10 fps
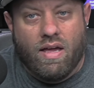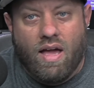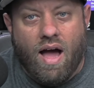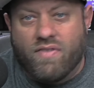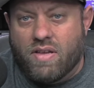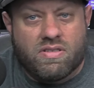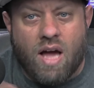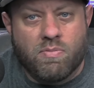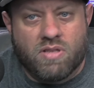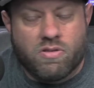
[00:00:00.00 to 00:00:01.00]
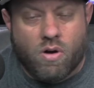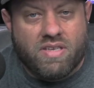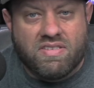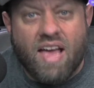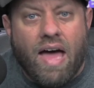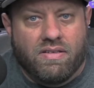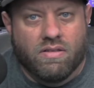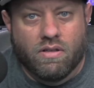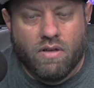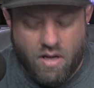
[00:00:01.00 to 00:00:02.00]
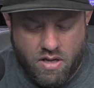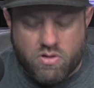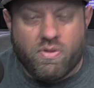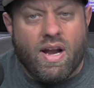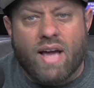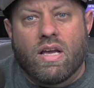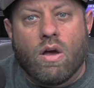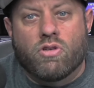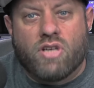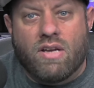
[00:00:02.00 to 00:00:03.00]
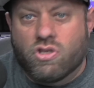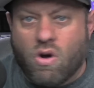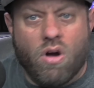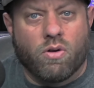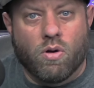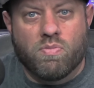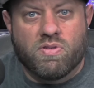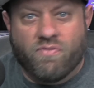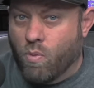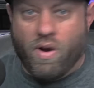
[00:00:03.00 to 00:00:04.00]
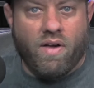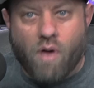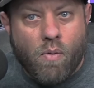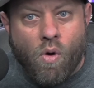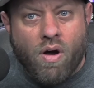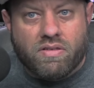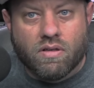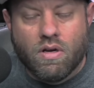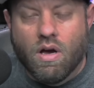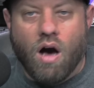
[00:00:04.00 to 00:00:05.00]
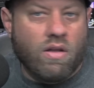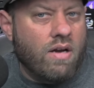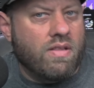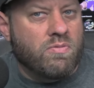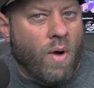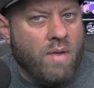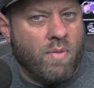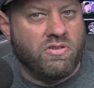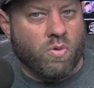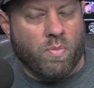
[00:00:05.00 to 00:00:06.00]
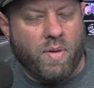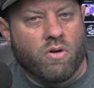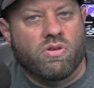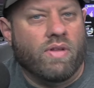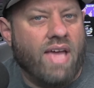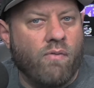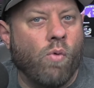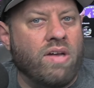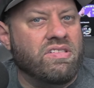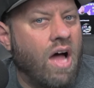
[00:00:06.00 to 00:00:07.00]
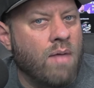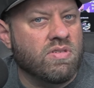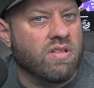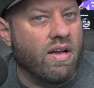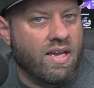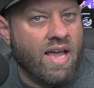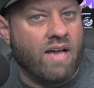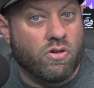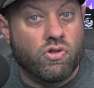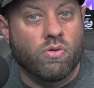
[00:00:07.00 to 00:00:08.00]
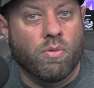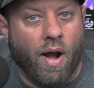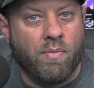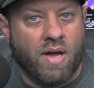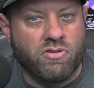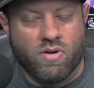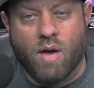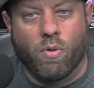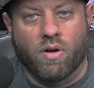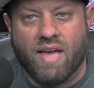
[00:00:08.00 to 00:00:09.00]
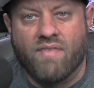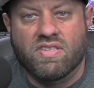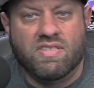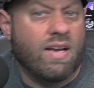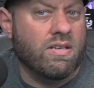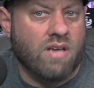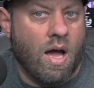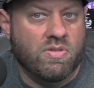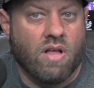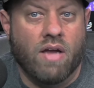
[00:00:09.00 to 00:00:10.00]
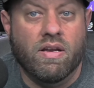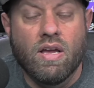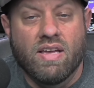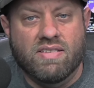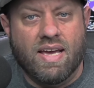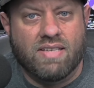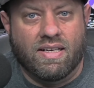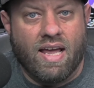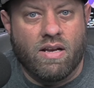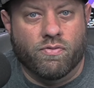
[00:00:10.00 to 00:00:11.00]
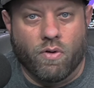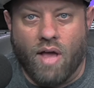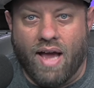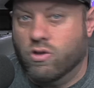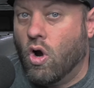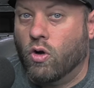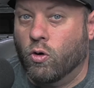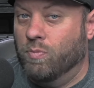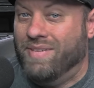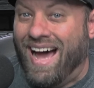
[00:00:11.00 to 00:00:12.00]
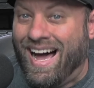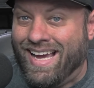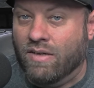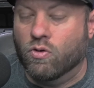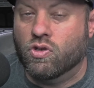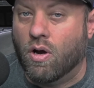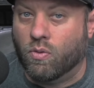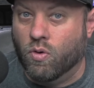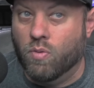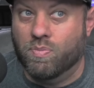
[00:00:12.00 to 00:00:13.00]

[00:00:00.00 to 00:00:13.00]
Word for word: I've got the time slots already set. So then I can go change talk groups for whatever I want. A lot of these Brandmeister repeaters only have one time slot connected to the Brandmeister network. They have the second time slot designated for like talk group 9 or talk group